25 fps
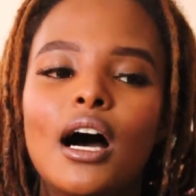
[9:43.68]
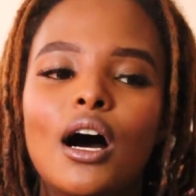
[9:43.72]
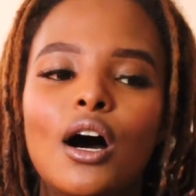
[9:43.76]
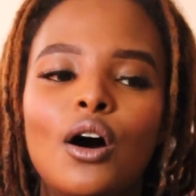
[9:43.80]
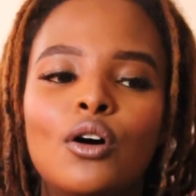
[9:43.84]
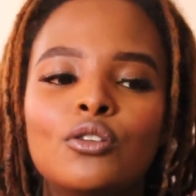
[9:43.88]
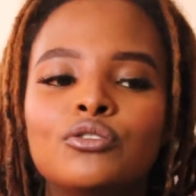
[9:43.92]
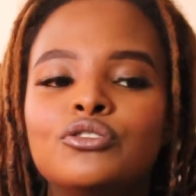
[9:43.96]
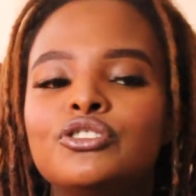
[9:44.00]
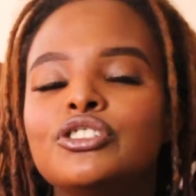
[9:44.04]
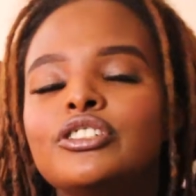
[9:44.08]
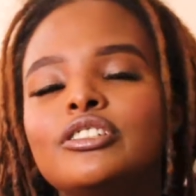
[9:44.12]

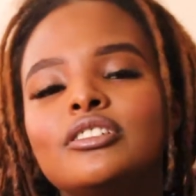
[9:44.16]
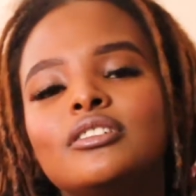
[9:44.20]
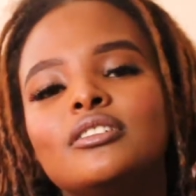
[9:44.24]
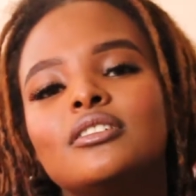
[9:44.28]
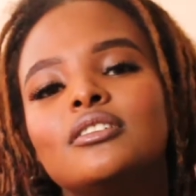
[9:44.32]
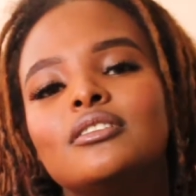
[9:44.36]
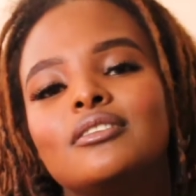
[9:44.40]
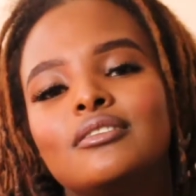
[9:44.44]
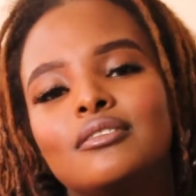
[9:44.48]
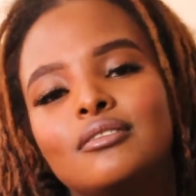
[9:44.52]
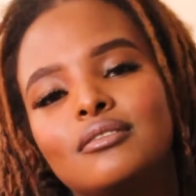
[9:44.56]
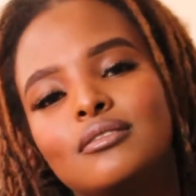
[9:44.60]
I would just
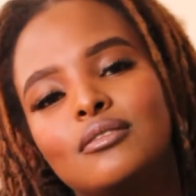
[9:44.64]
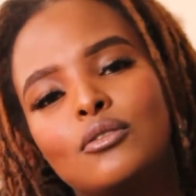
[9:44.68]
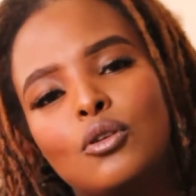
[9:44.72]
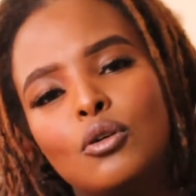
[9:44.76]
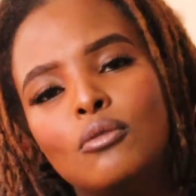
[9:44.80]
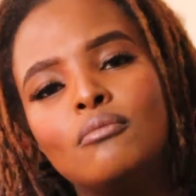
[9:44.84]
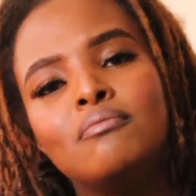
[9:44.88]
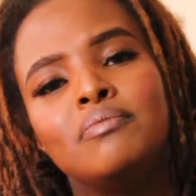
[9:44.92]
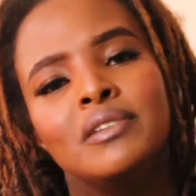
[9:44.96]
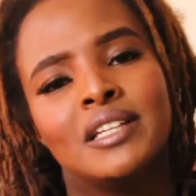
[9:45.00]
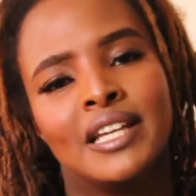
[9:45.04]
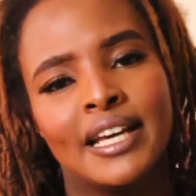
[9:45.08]

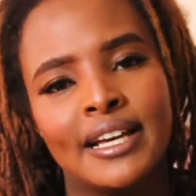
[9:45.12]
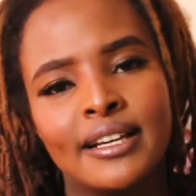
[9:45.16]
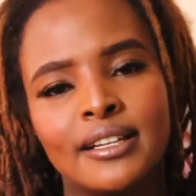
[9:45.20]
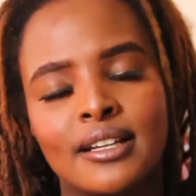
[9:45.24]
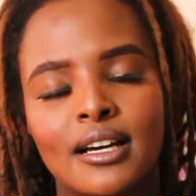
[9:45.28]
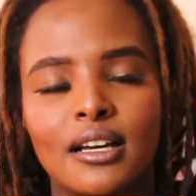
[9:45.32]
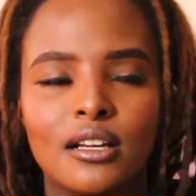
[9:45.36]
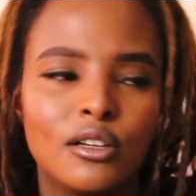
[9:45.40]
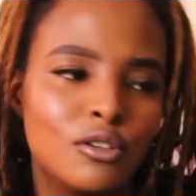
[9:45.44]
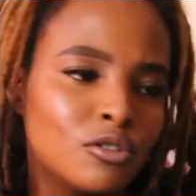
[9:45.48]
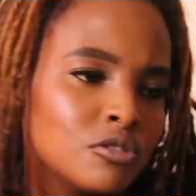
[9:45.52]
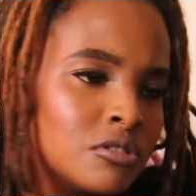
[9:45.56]
complain
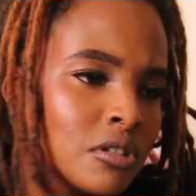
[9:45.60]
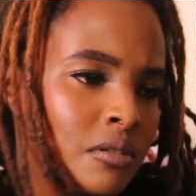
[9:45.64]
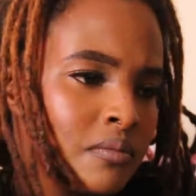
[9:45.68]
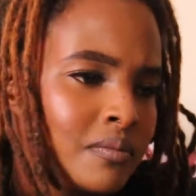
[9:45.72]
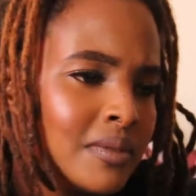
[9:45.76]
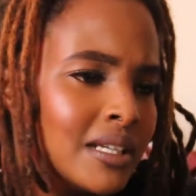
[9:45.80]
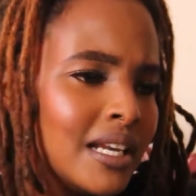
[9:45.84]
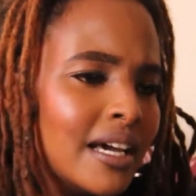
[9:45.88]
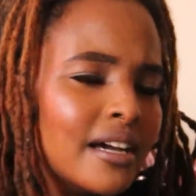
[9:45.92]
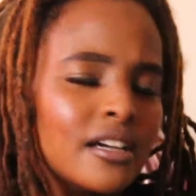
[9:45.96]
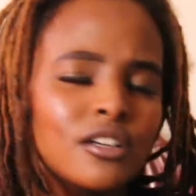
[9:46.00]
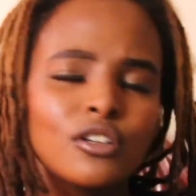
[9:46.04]
a lot. I'd
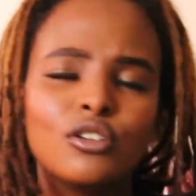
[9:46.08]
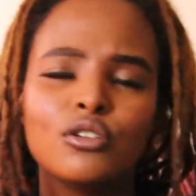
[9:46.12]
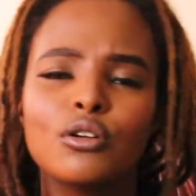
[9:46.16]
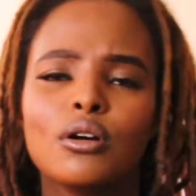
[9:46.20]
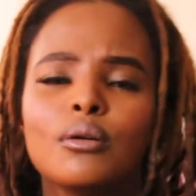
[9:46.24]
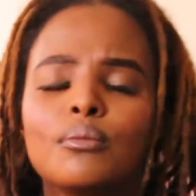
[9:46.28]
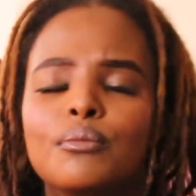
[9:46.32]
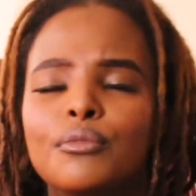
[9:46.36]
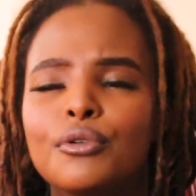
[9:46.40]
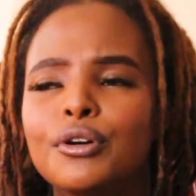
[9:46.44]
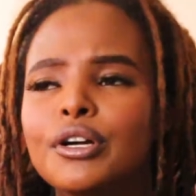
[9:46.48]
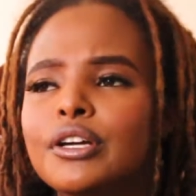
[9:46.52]
be like,
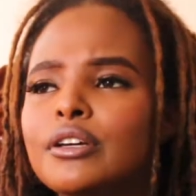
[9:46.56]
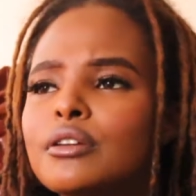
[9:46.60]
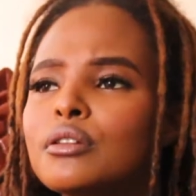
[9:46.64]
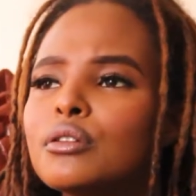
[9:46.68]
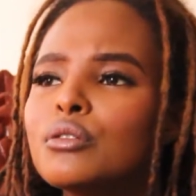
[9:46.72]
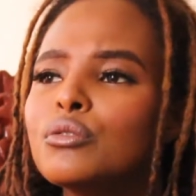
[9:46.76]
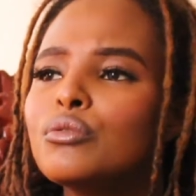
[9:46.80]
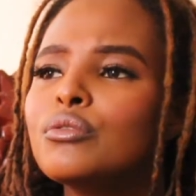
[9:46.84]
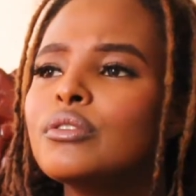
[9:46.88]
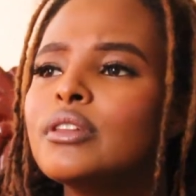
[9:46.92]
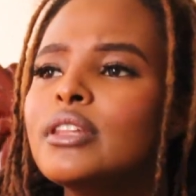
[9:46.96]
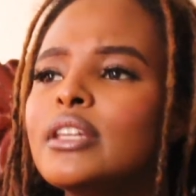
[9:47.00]
I'm going
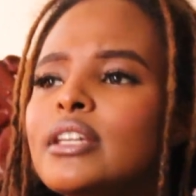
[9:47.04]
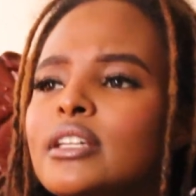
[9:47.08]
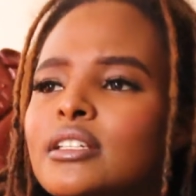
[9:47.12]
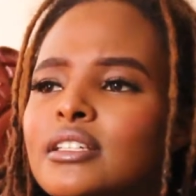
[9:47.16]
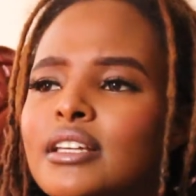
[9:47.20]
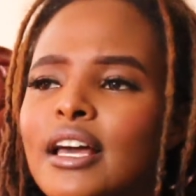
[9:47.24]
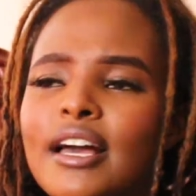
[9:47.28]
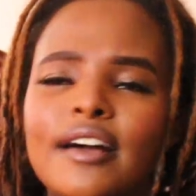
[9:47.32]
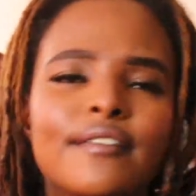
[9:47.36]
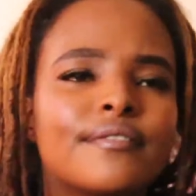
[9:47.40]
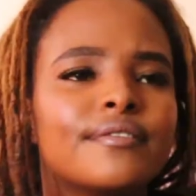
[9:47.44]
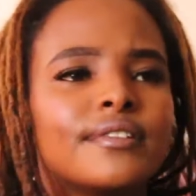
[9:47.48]
through this, I
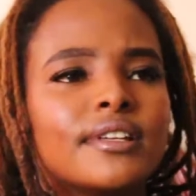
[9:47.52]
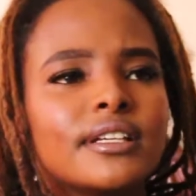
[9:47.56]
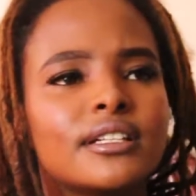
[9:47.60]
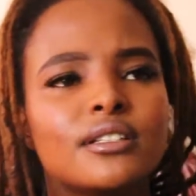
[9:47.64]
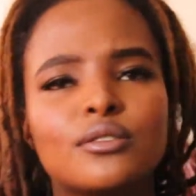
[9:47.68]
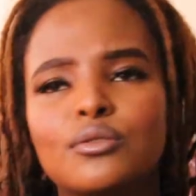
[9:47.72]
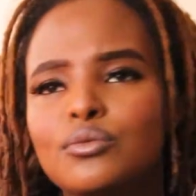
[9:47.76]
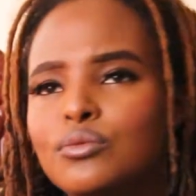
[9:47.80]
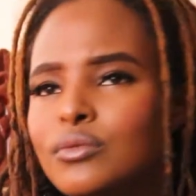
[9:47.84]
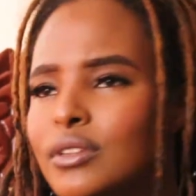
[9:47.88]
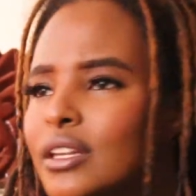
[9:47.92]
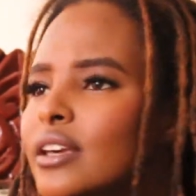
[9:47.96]
have
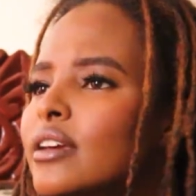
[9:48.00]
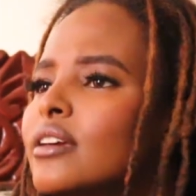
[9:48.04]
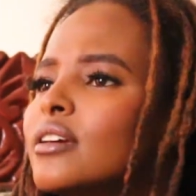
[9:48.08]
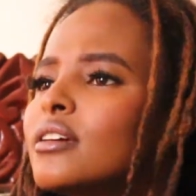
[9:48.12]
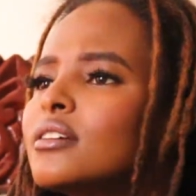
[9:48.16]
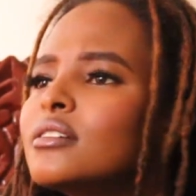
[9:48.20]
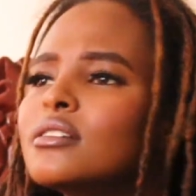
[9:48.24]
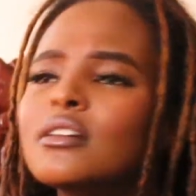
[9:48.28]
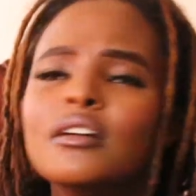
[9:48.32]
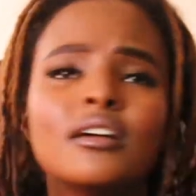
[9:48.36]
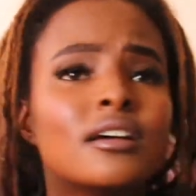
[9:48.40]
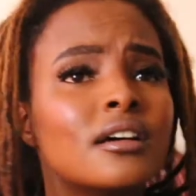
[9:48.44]
this
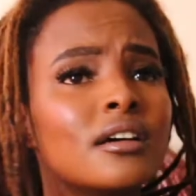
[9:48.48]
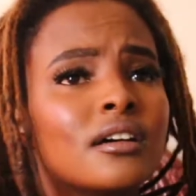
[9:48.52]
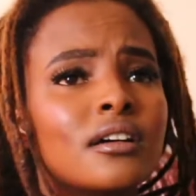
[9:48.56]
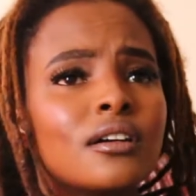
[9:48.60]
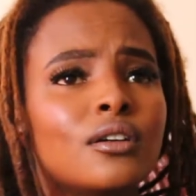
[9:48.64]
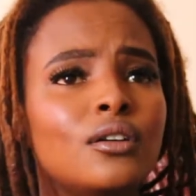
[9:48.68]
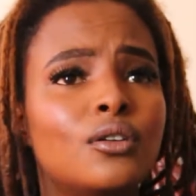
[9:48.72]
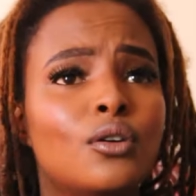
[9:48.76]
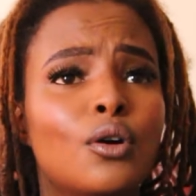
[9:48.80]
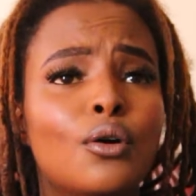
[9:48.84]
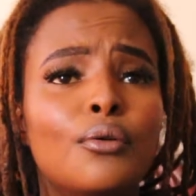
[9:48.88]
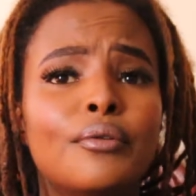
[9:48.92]
thing
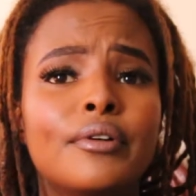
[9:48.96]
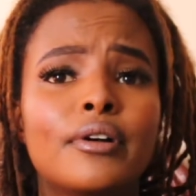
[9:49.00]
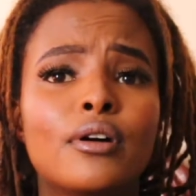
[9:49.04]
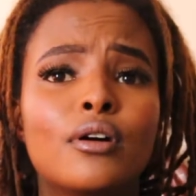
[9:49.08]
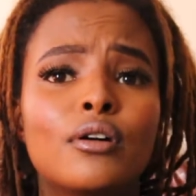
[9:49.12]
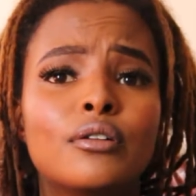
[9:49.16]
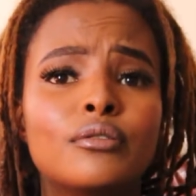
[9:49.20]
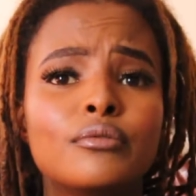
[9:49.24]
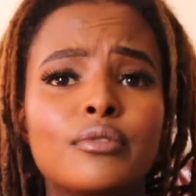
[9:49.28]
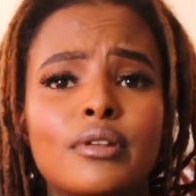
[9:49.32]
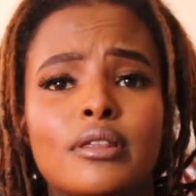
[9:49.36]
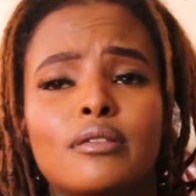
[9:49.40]
going
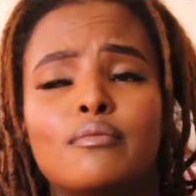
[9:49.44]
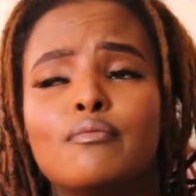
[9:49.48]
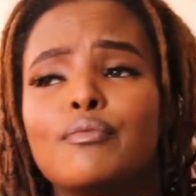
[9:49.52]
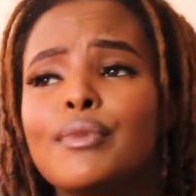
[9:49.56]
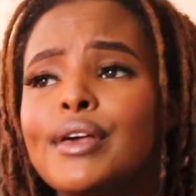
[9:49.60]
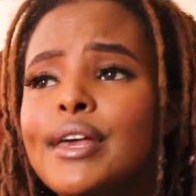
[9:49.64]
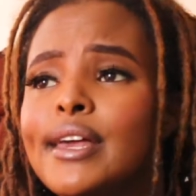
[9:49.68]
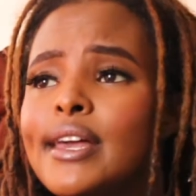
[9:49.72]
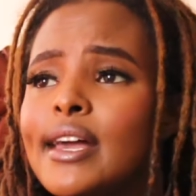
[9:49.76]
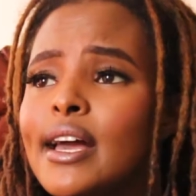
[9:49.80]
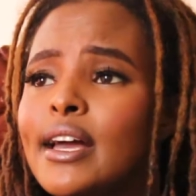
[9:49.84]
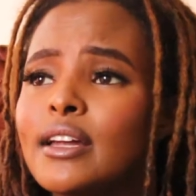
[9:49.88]
on with
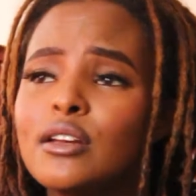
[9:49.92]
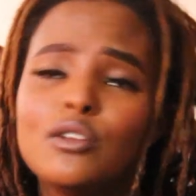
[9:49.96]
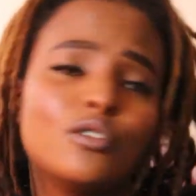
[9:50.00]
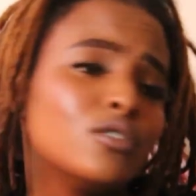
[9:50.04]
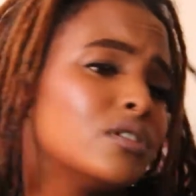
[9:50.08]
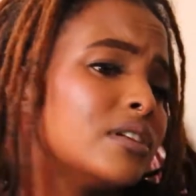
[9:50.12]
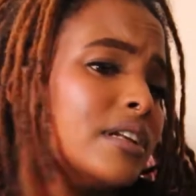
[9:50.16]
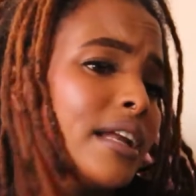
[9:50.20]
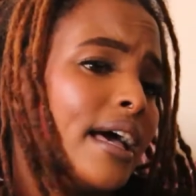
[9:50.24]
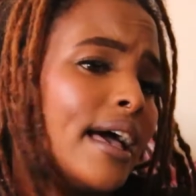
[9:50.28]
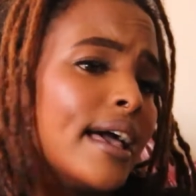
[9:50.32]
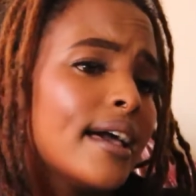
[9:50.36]
me, I
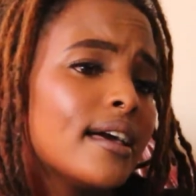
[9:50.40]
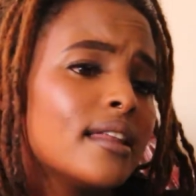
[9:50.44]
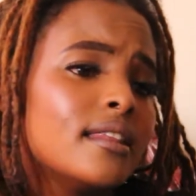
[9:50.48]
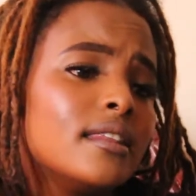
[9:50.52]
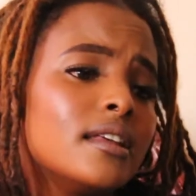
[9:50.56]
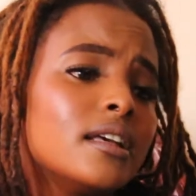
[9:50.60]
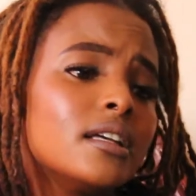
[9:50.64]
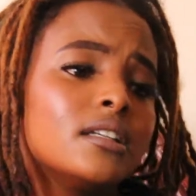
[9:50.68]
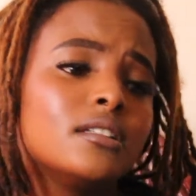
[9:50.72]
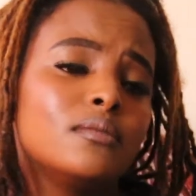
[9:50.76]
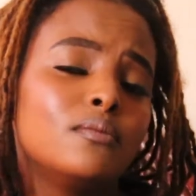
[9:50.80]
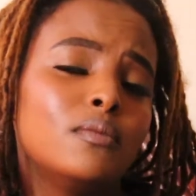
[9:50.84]
don't like
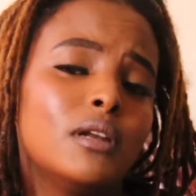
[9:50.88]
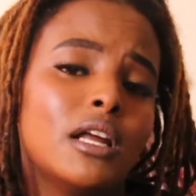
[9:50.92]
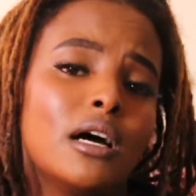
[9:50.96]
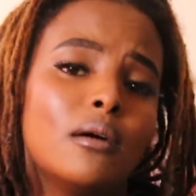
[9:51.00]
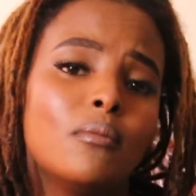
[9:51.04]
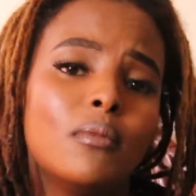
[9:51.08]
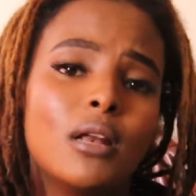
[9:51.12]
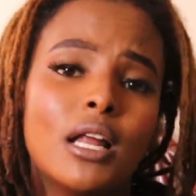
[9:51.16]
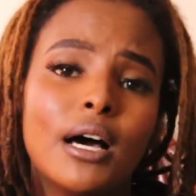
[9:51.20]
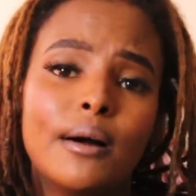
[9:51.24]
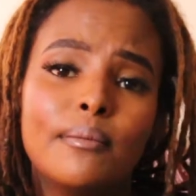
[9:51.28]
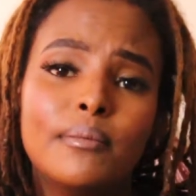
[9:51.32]
this, blah
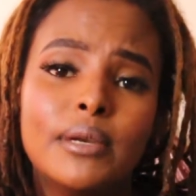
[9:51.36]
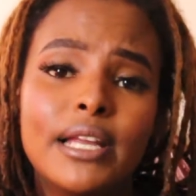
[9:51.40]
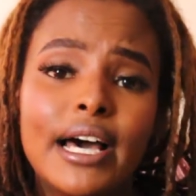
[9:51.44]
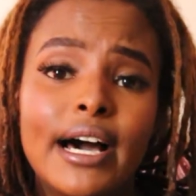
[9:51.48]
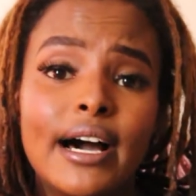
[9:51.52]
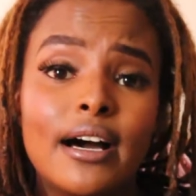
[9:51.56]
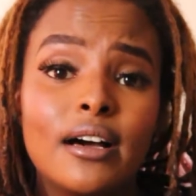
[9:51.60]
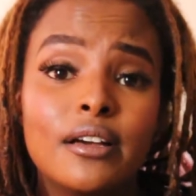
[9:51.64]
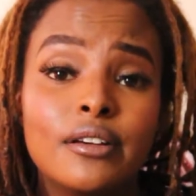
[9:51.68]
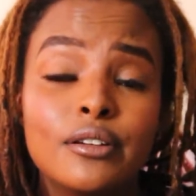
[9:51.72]
blah blah.